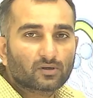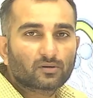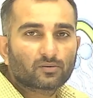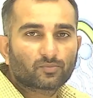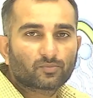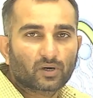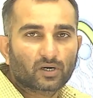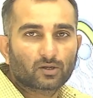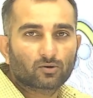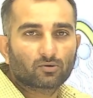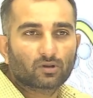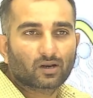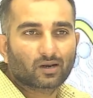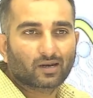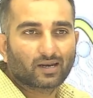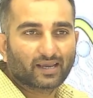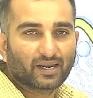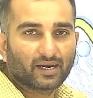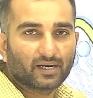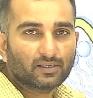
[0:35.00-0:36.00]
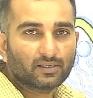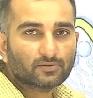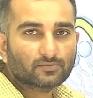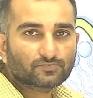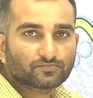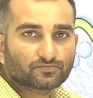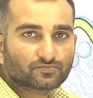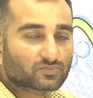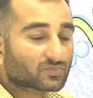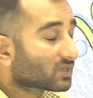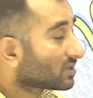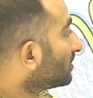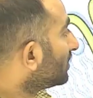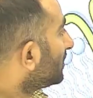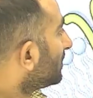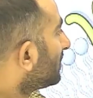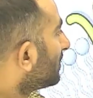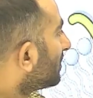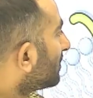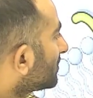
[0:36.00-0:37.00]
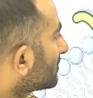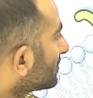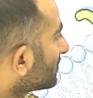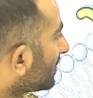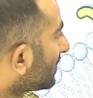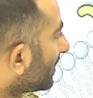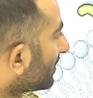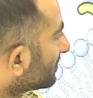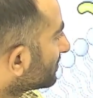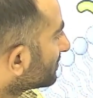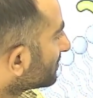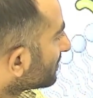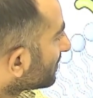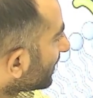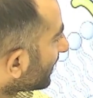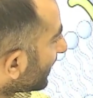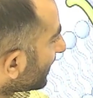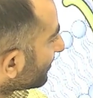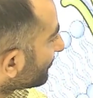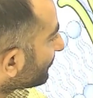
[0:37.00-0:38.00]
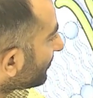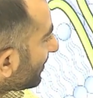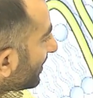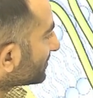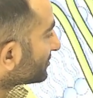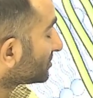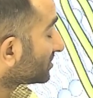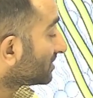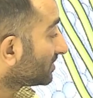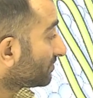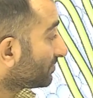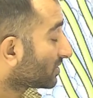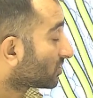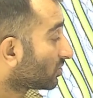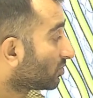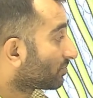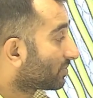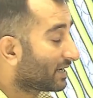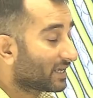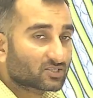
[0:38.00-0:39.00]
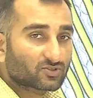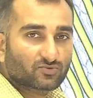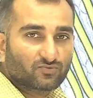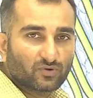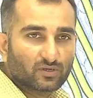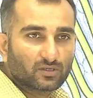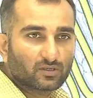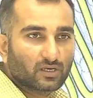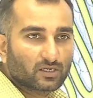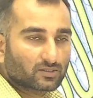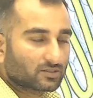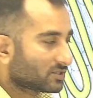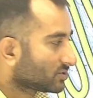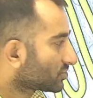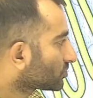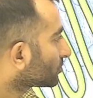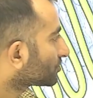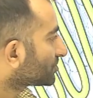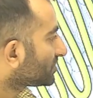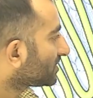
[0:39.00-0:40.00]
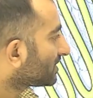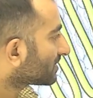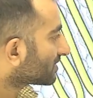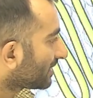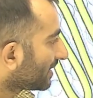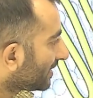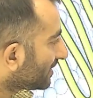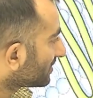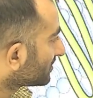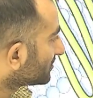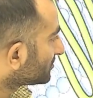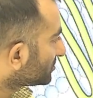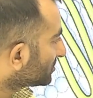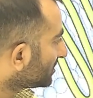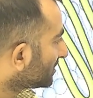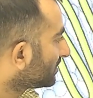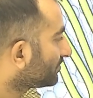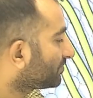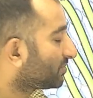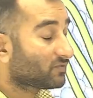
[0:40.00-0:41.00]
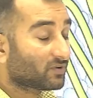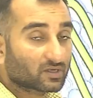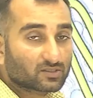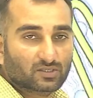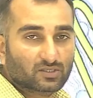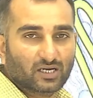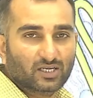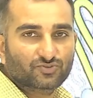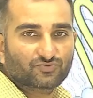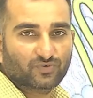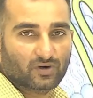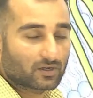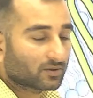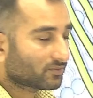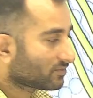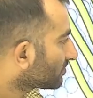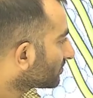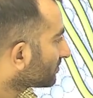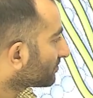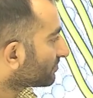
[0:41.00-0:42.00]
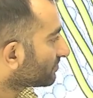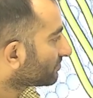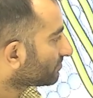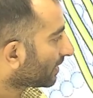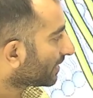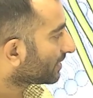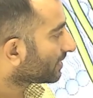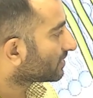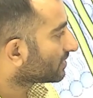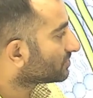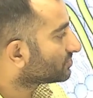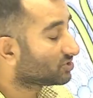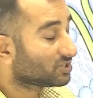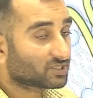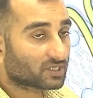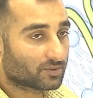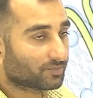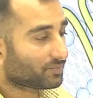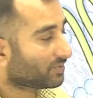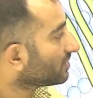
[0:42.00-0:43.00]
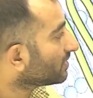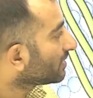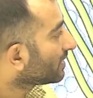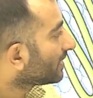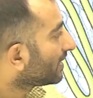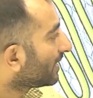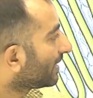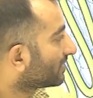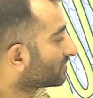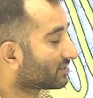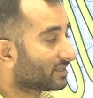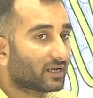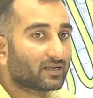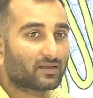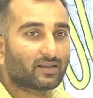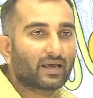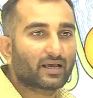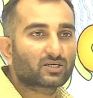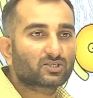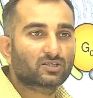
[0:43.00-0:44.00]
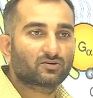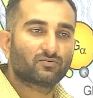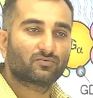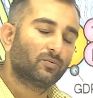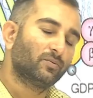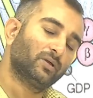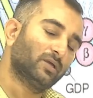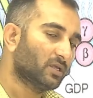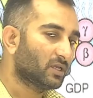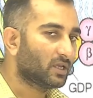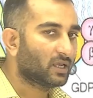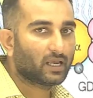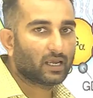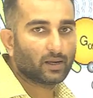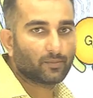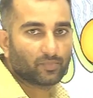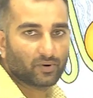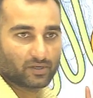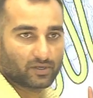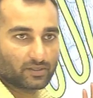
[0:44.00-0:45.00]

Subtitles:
particular ligand, the alpha GDP complex will dissociate and GDP was transferred by GTP, and then the action will be happened.